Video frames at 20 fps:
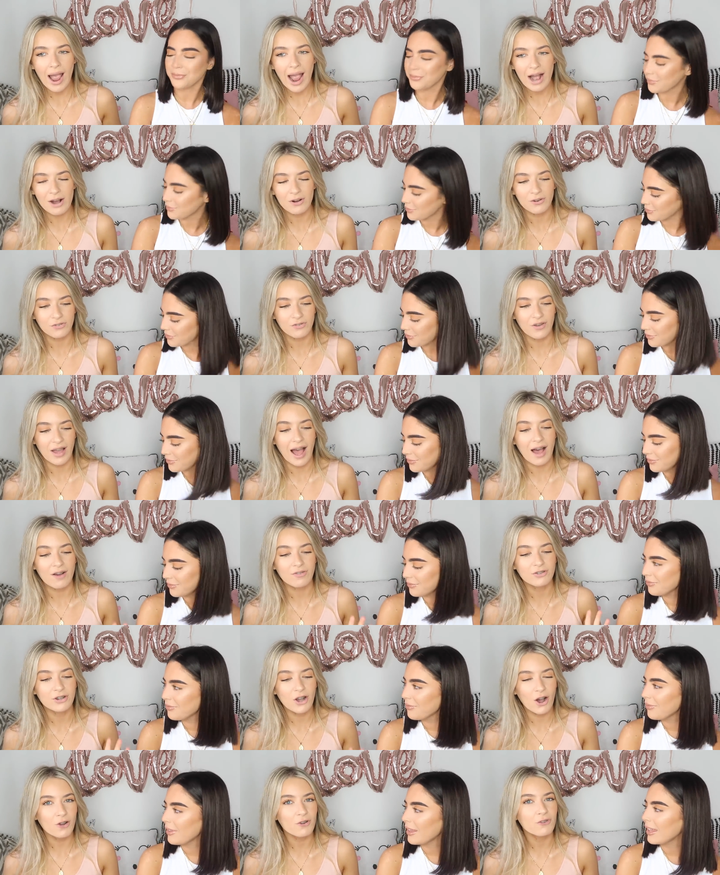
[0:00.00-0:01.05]
Speaker 1: outfit,
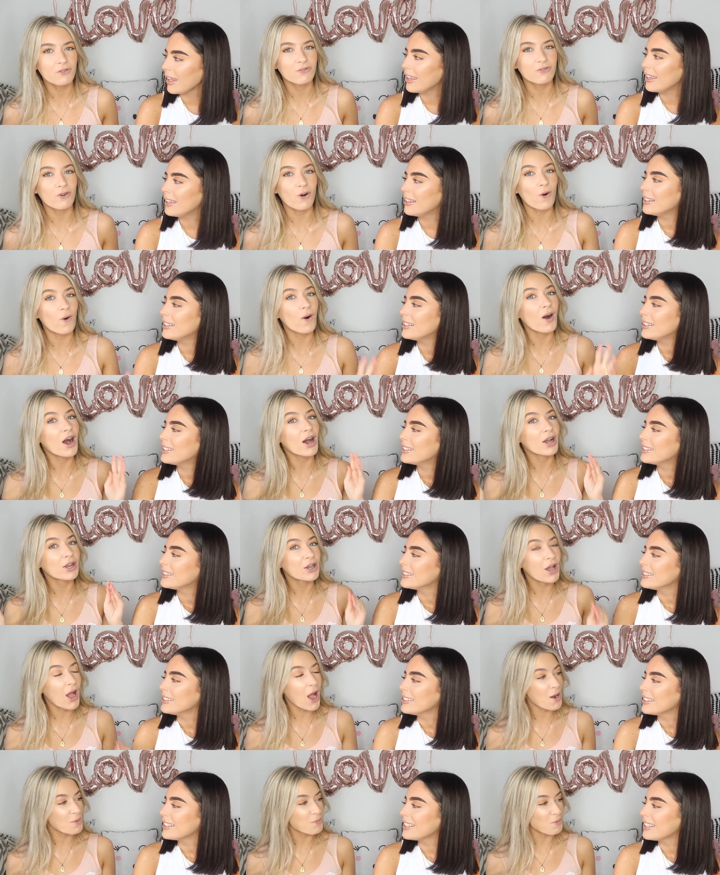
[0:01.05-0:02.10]
I've gone for a
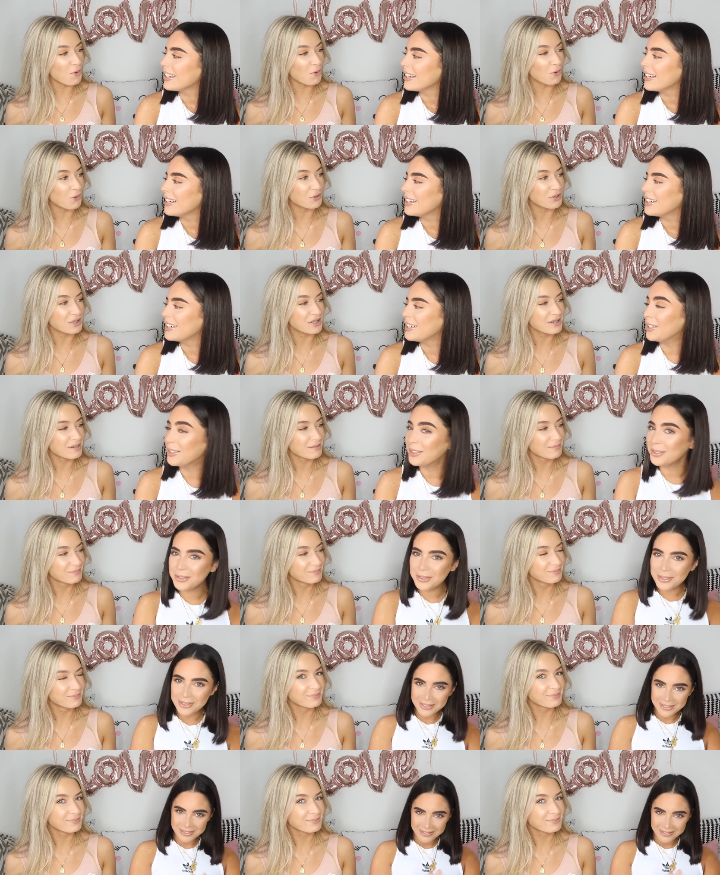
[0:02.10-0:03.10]
co-ord. Ooh.